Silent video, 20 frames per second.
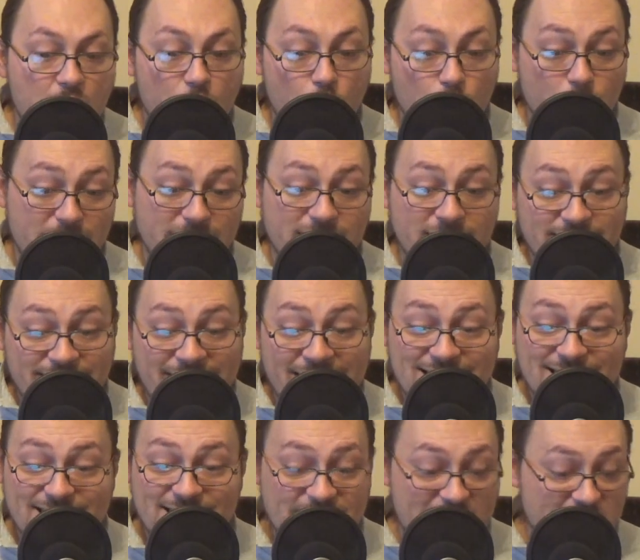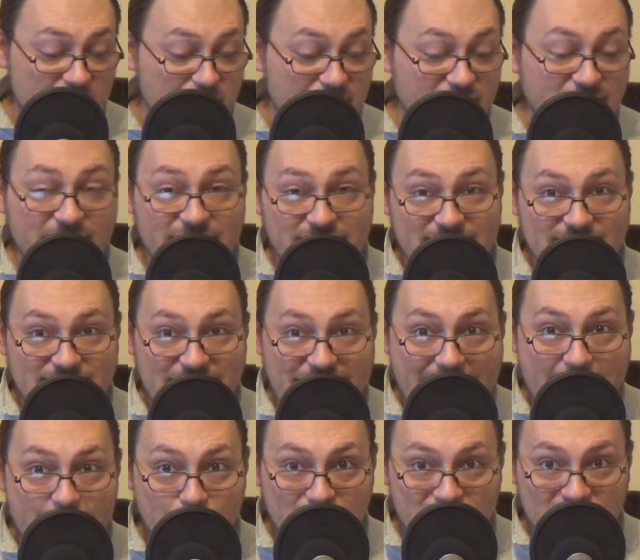Alright, that statement is
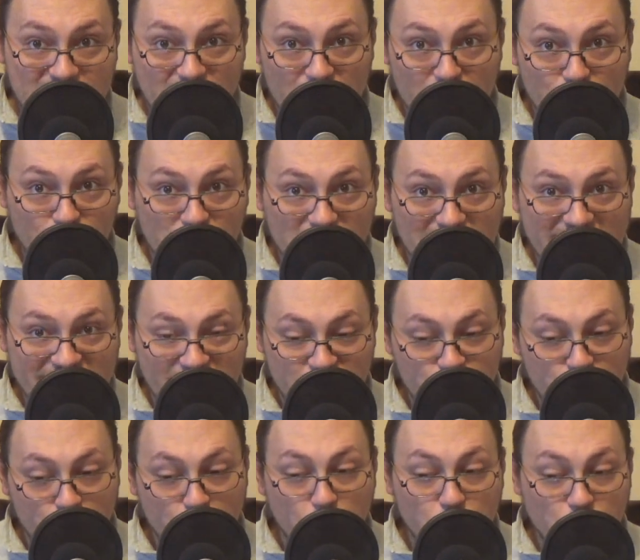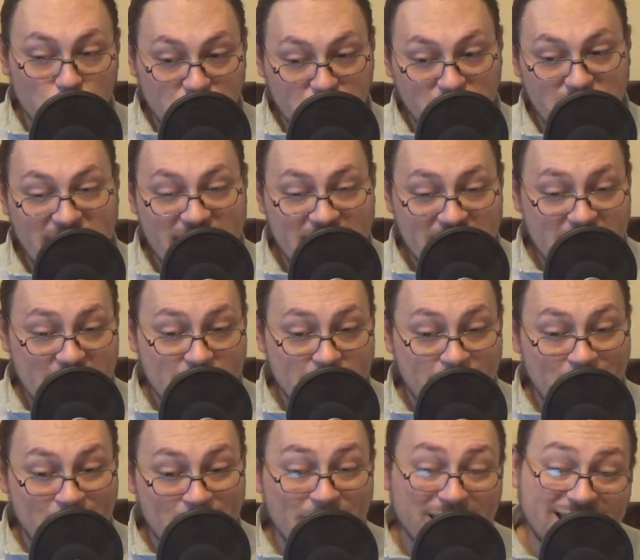absolutely true today,
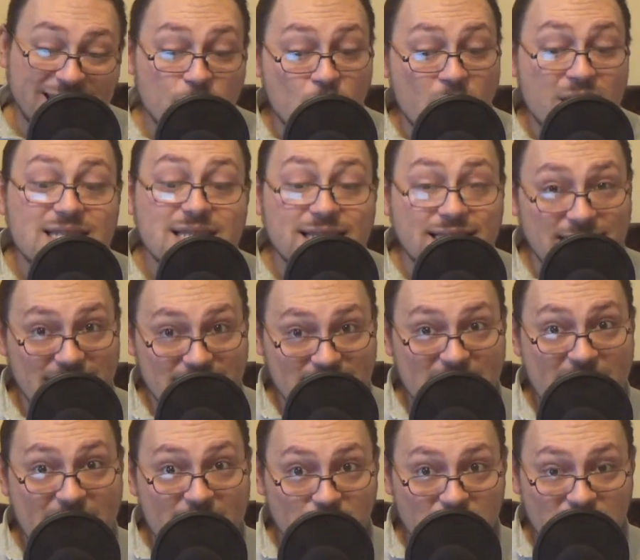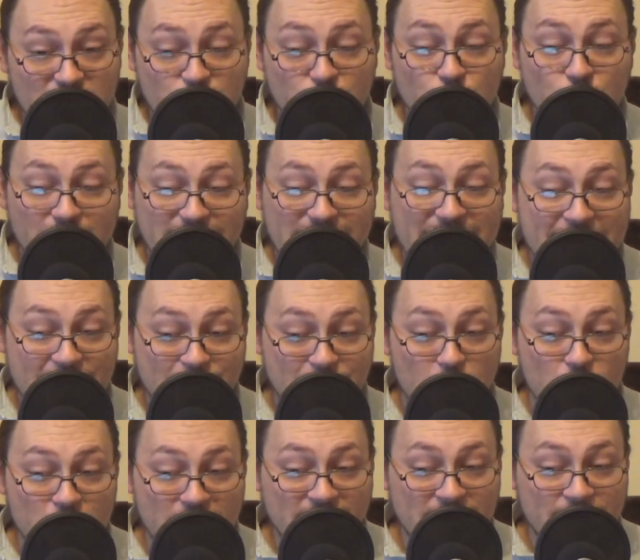but it wasn't entirely true at that
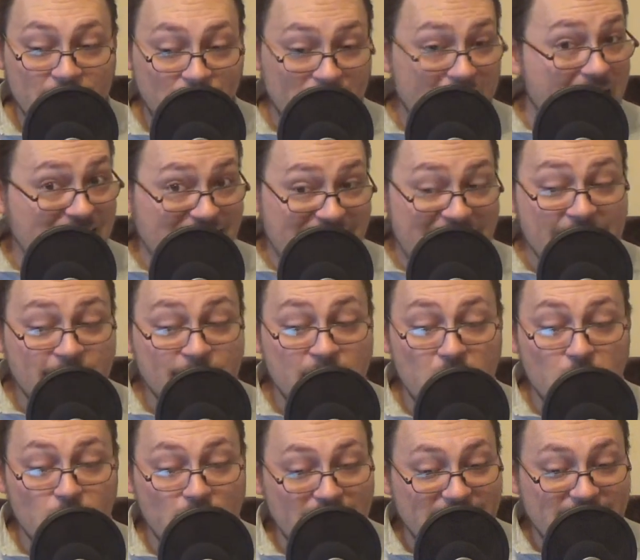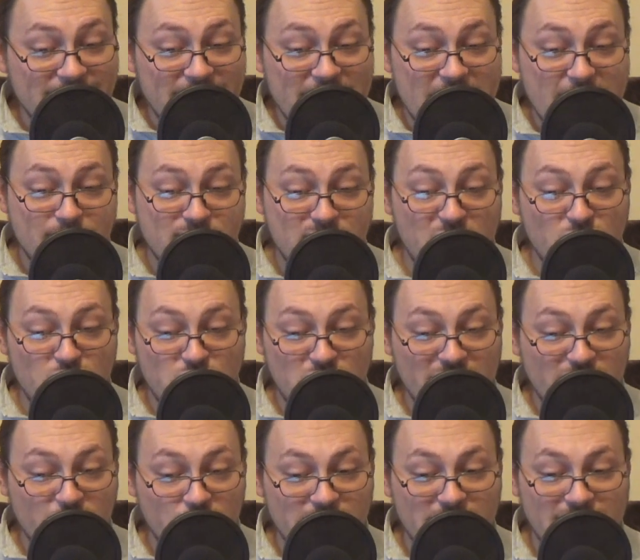moment. At that moment, the
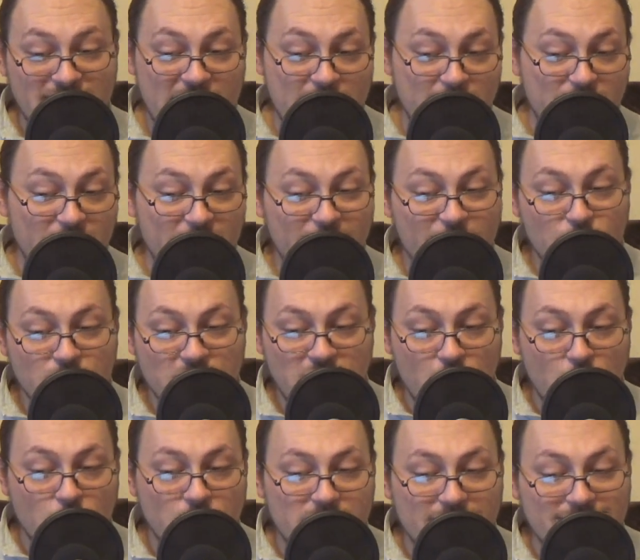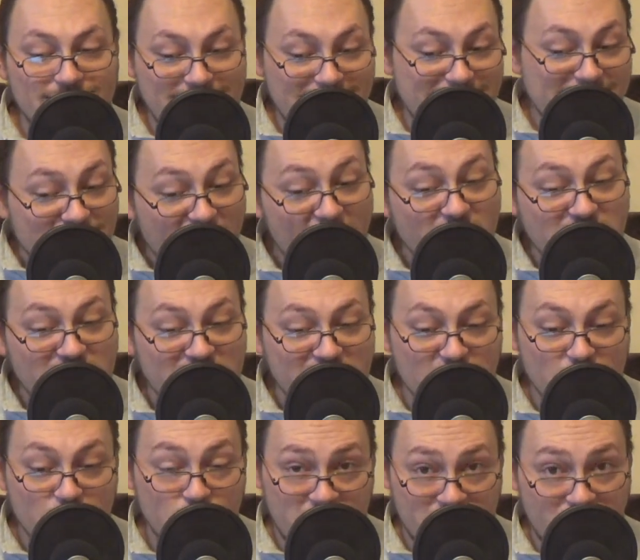project on the table for the order did not
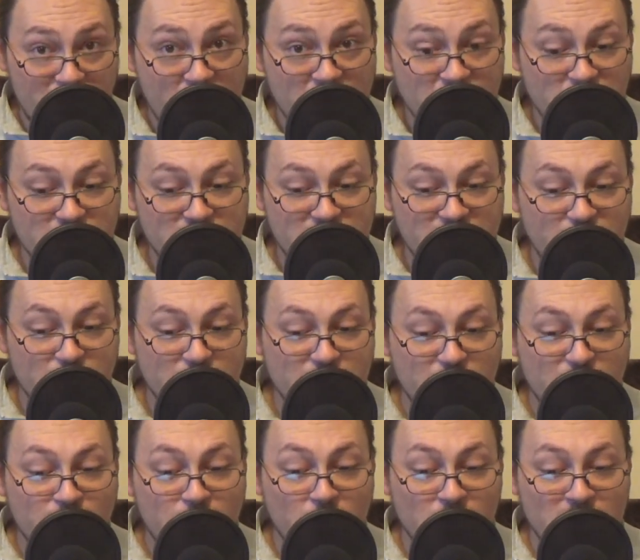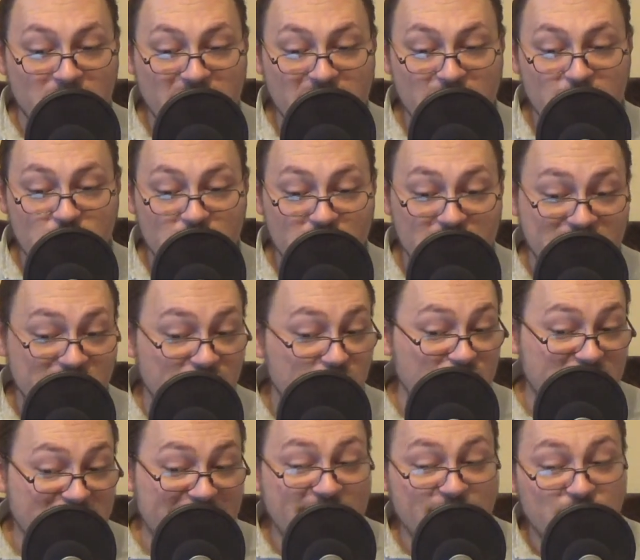include pardons for politicians
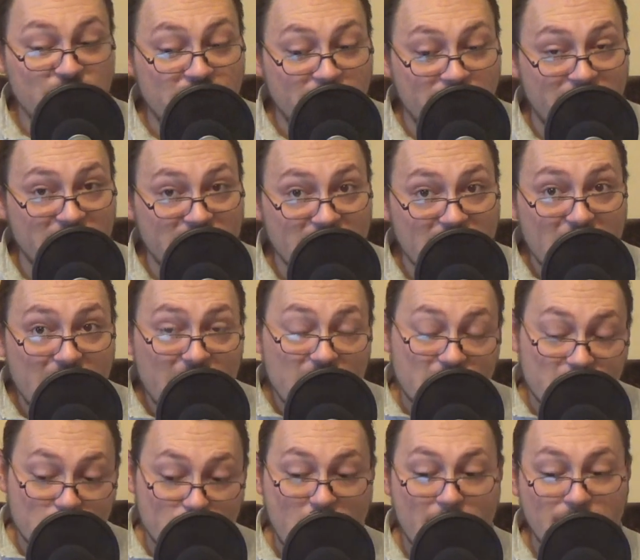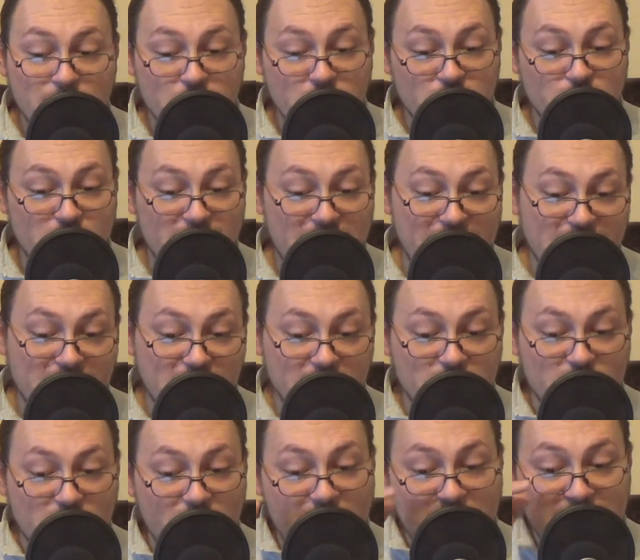who tend to commit
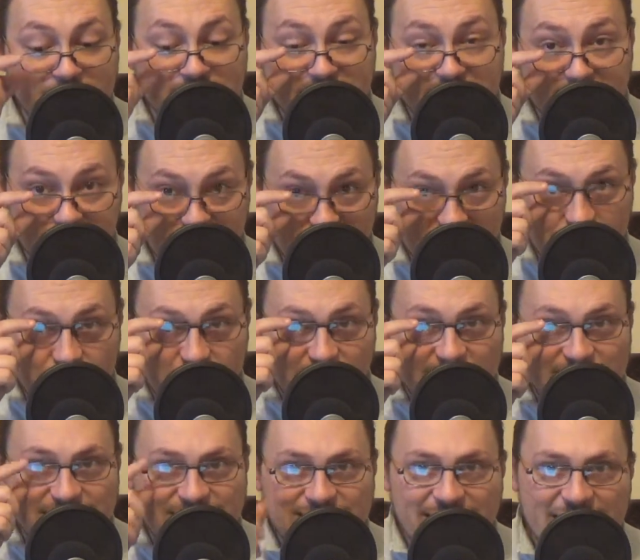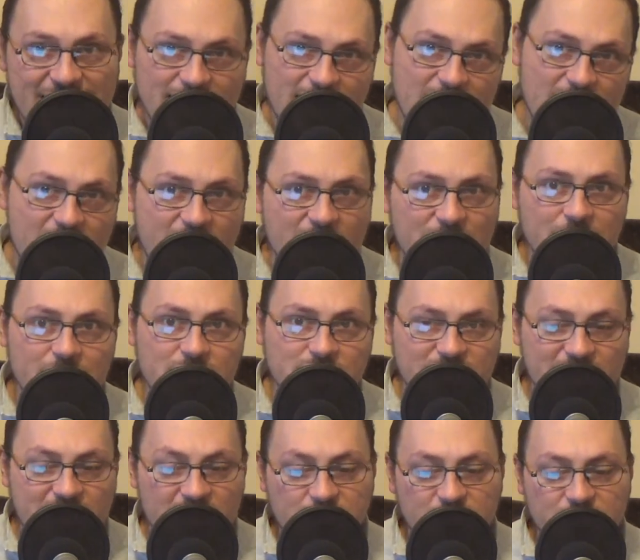corruption-related crimes and much less any other
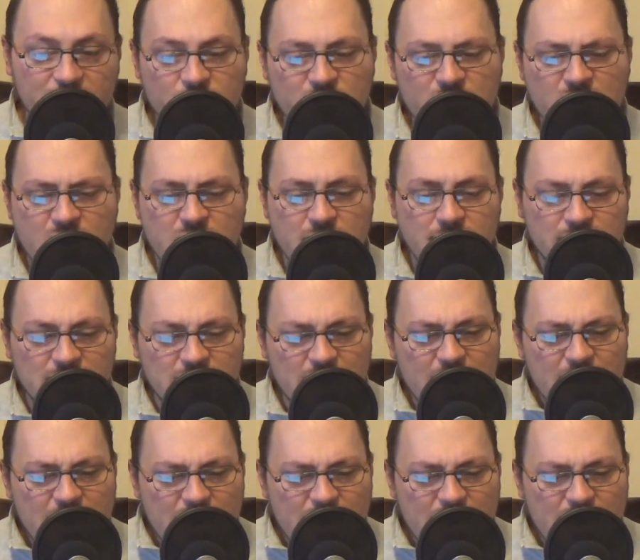type of crimes.